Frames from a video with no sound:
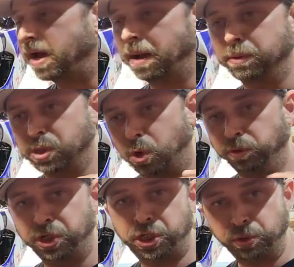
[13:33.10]
I was
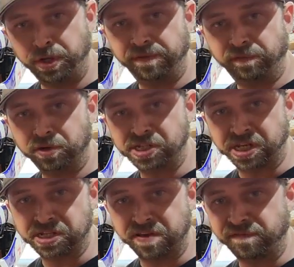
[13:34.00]
only shooting for
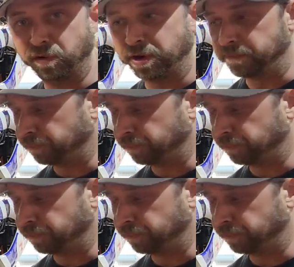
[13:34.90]
60 foot.